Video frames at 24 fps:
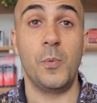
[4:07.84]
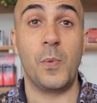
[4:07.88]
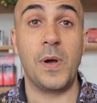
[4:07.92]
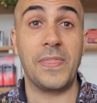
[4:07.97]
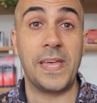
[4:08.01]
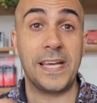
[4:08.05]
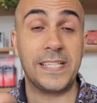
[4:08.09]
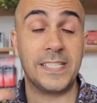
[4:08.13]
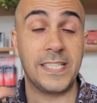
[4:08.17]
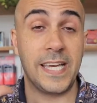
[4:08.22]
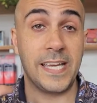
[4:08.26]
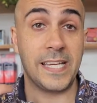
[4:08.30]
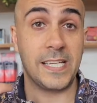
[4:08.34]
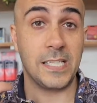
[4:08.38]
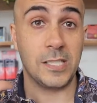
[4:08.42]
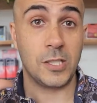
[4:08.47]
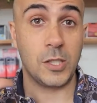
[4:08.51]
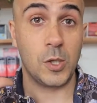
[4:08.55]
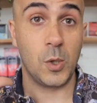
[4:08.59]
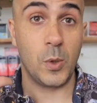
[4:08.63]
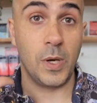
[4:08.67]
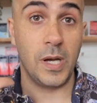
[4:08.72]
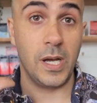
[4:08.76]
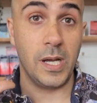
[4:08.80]
when they take it
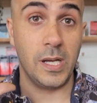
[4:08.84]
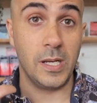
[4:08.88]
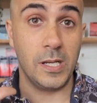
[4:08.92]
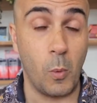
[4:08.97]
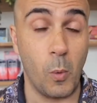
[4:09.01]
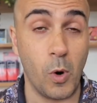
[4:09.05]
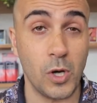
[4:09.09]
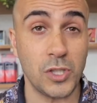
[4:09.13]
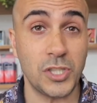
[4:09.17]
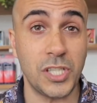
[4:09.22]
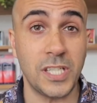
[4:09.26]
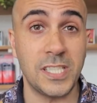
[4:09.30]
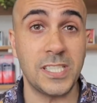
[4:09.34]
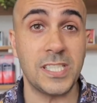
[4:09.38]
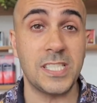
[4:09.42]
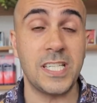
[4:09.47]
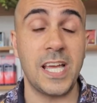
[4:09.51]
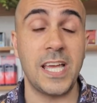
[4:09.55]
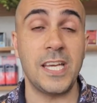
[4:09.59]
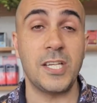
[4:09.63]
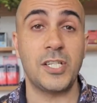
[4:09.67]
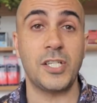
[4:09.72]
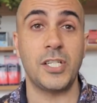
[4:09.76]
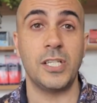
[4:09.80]
to a washing
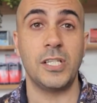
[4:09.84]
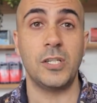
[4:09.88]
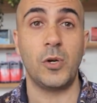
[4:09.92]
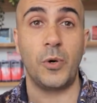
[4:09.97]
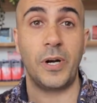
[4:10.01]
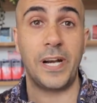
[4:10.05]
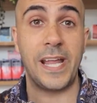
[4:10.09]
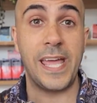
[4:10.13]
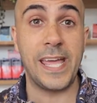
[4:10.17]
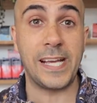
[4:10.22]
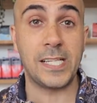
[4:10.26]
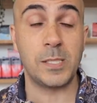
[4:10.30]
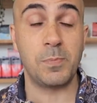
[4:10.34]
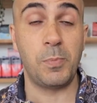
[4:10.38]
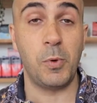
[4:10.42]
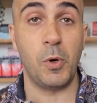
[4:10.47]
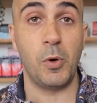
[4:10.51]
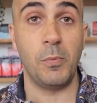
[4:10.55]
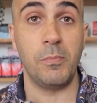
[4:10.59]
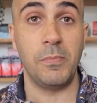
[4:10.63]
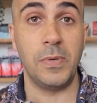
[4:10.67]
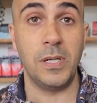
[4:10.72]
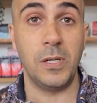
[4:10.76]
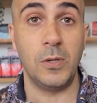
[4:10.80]
station or an
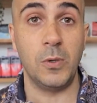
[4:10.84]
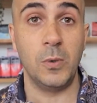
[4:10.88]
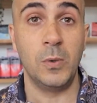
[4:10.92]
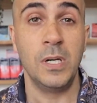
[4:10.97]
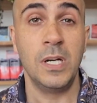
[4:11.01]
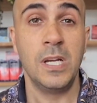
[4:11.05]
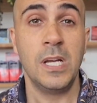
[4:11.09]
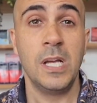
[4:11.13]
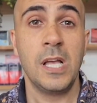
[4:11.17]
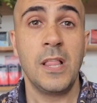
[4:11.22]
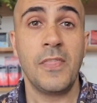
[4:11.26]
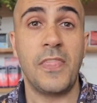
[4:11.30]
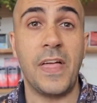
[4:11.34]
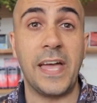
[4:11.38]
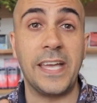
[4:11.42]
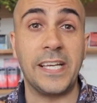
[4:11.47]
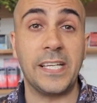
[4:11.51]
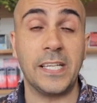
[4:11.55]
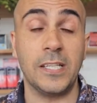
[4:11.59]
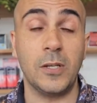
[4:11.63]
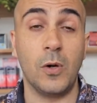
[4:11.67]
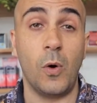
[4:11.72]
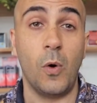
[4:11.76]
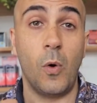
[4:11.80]
export mill, they
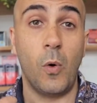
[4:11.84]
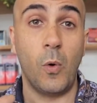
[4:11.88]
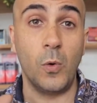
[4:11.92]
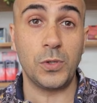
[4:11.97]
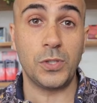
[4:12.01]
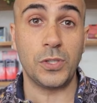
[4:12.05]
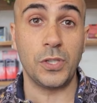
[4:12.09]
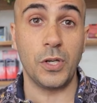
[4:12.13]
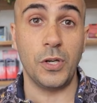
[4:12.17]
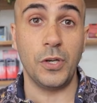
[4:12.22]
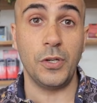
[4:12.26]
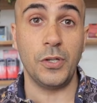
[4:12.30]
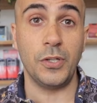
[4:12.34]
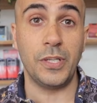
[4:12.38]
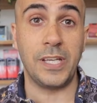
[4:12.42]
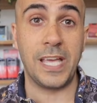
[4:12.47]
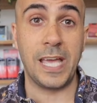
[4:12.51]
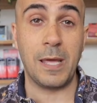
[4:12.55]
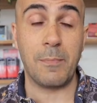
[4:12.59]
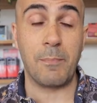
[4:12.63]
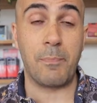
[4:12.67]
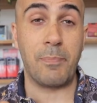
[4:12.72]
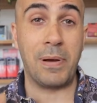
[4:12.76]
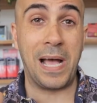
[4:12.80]
can also
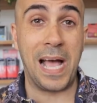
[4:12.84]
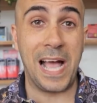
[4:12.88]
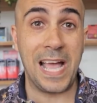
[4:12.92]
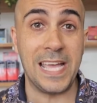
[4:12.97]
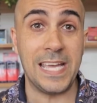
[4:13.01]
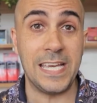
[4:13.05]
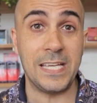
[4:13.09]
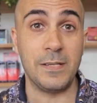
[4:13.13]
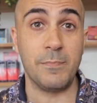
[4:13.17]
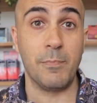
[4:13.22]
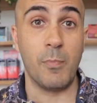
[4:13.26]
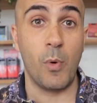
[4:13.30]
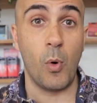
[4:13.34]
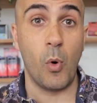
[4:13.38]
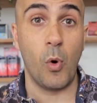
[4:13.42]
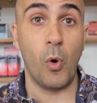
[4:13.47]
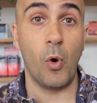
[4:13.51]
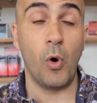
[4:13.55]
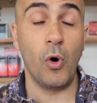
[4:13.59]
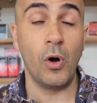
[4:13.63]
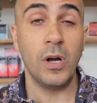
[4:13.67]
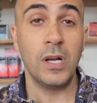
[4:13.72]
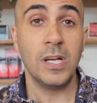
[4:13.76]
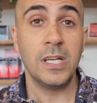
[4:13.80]
get paid
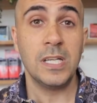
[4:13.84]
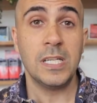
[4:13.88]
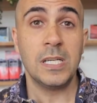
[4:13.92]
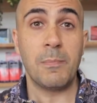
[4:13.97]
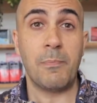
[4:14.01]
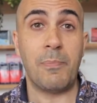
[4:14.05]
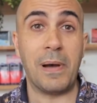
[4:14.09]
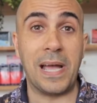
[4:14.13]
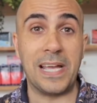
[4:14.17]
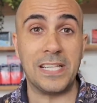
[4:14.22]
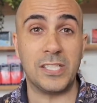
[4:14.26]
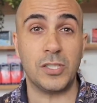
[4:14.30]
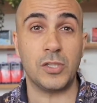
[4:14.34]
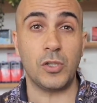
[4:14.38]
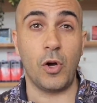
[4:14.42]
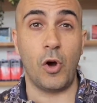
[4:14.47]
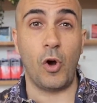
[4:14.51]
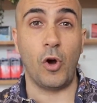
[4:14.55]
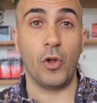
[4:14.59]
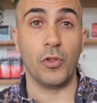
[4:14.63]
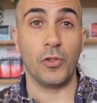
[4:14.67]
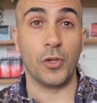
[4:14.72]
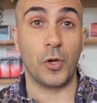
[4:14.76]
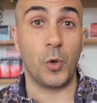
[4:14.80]
more based
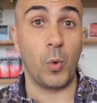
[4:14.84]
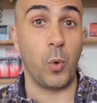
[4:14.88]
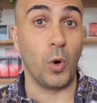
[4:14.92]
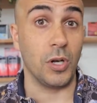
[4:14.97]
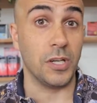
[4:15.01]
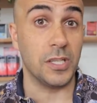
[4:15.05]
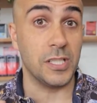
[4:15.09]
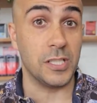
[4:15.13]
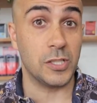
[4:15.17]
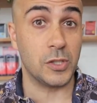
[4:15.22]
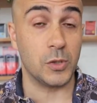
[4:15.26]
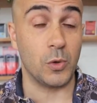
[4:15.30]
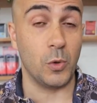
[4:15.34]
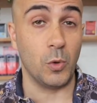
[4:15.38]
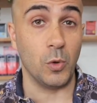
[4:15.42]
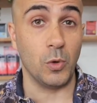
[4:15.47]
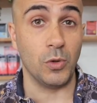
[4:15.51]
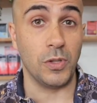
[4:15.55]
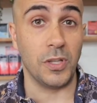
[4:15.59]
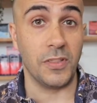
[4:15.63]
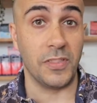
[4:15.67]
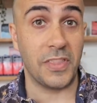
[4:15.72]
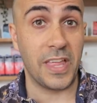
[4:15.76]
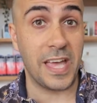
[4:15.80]
on the quality score
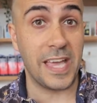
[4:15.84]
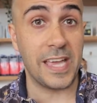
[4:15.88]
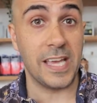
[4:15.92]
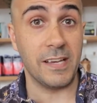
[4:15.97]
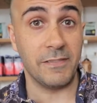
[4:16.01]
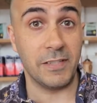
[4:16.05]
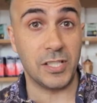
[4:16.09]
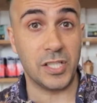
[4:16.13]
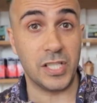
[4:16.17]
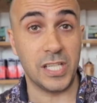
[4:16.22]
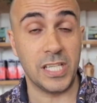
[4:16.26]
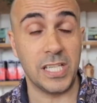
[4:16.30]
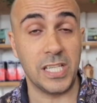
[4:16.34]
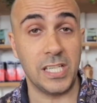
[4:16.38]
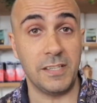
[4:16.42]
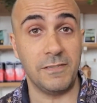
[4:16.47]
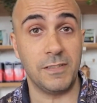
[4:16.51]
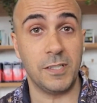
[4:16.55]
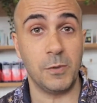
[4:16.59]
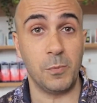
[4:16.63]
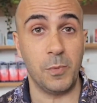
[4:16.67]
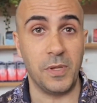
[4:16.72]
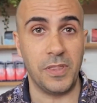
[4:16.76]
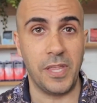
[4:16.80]
that they have
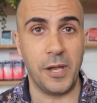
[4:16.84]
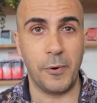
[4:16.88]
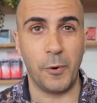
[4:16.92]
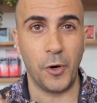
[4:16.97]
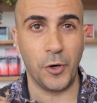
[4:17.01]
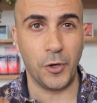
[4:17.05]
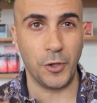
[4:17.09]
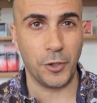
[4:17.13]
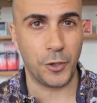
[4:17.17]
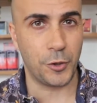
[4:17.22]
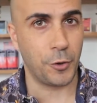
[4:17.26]
achieved with their own